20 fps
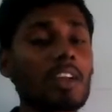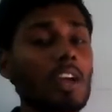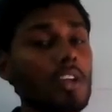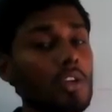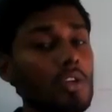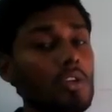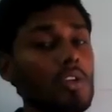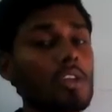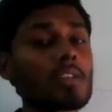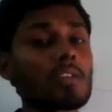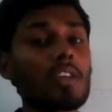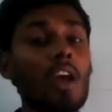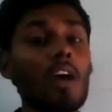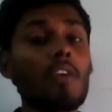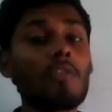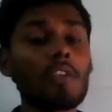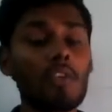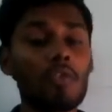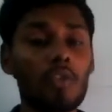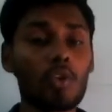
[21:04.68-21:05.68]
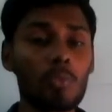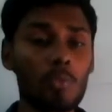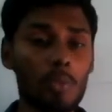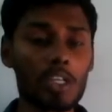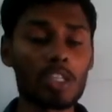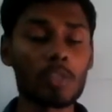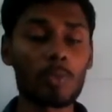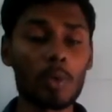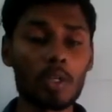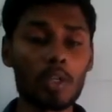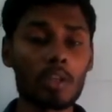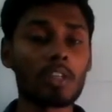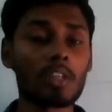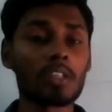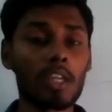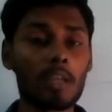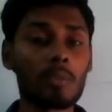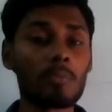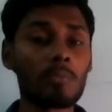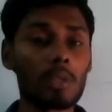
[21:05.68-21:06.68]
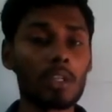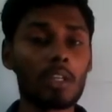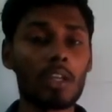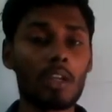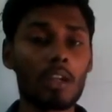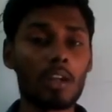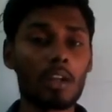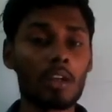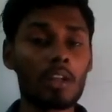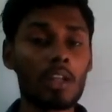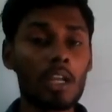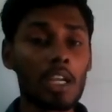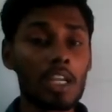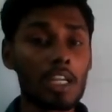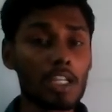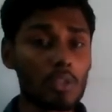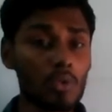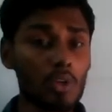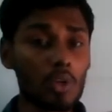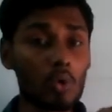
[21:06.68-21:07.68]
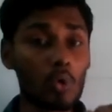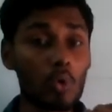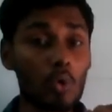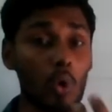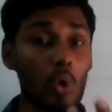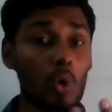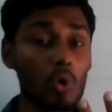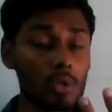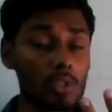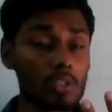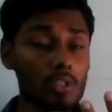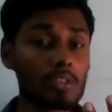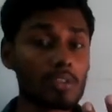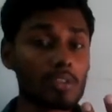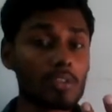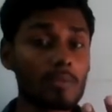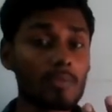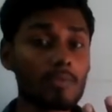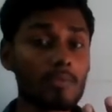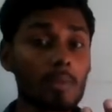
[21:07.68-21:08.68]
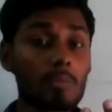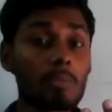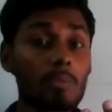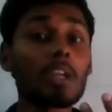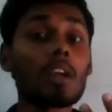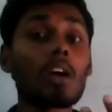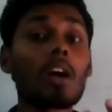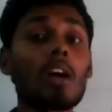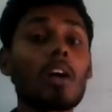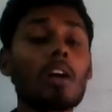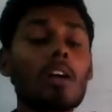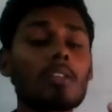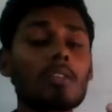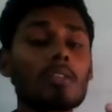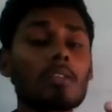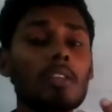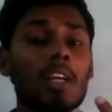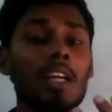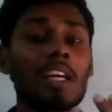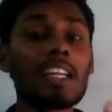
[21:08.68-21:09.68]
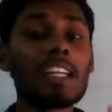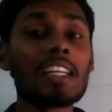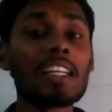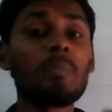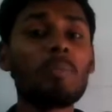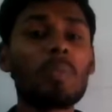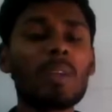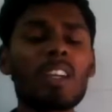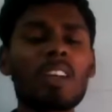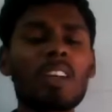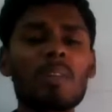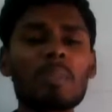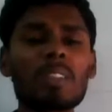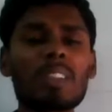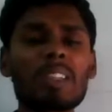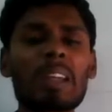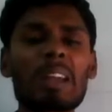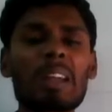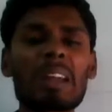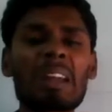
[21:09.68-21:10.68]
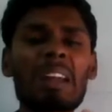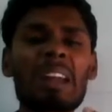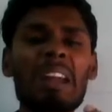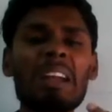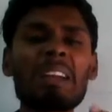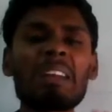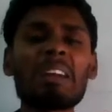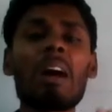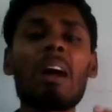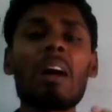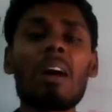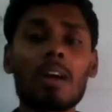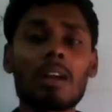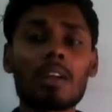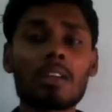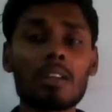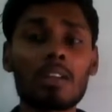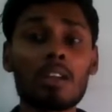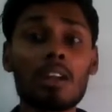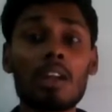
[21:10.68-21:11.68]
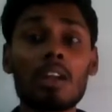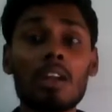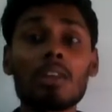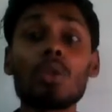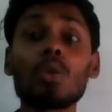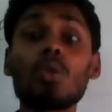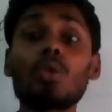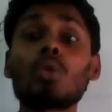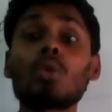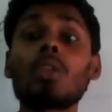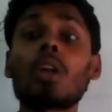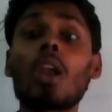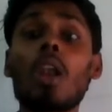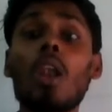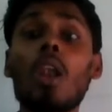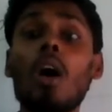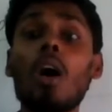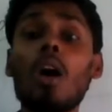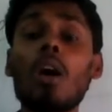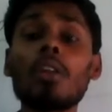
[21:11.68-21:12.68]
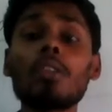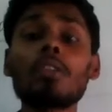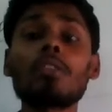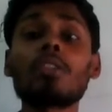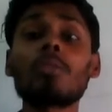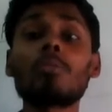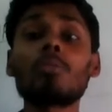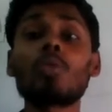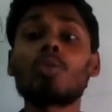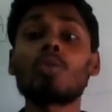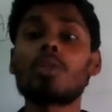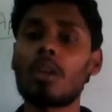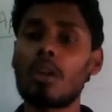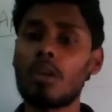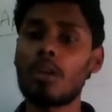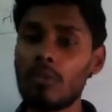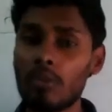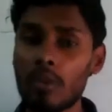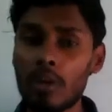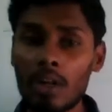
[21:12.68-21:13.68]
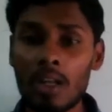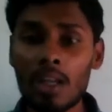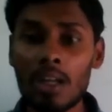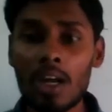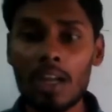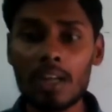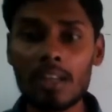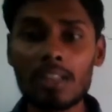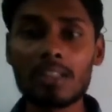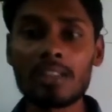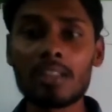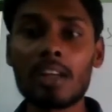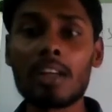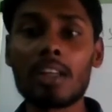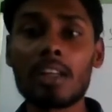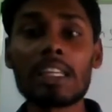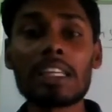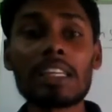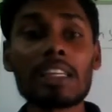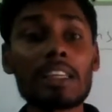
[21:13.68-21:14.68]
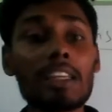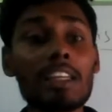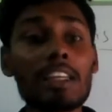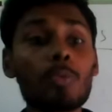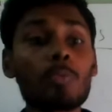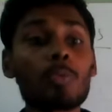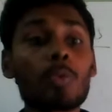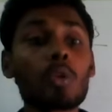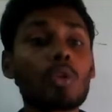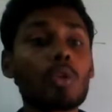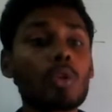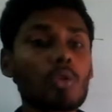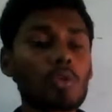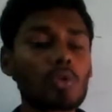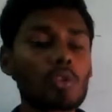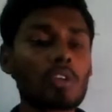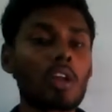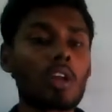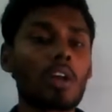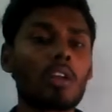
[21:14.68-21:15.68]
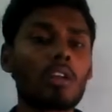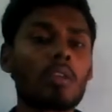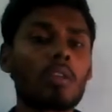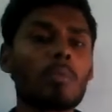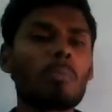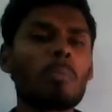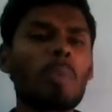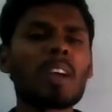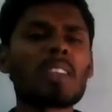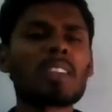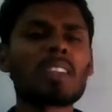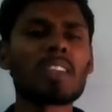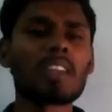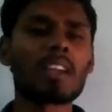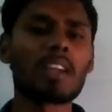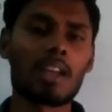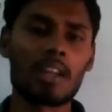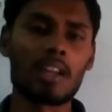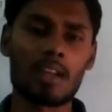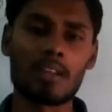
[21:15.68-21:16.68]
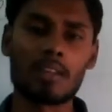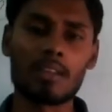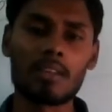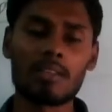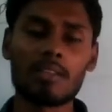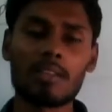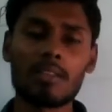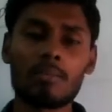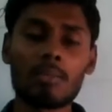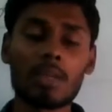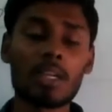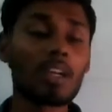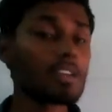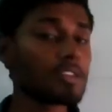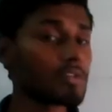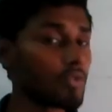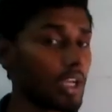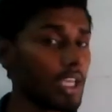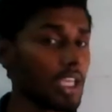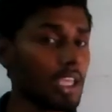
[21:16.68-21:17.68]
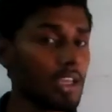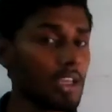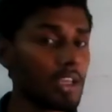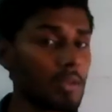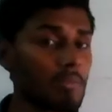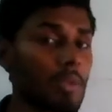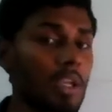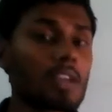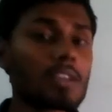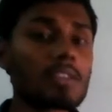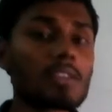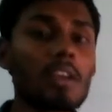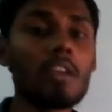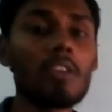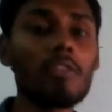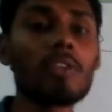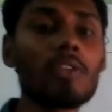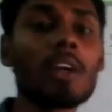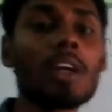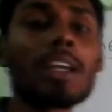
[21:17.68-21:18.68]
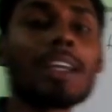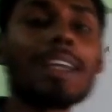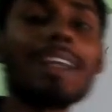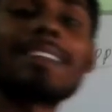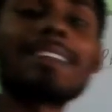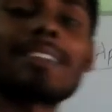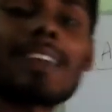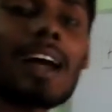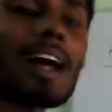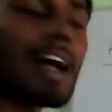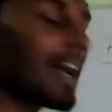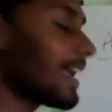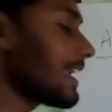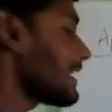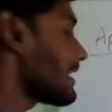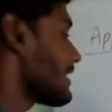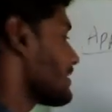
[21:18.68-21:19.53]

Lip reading: continuously, after a few minutes, particular time period, it will glows because it becomes red hot due to the large amount of understanding heat produced on passing current. Because why? Because of its high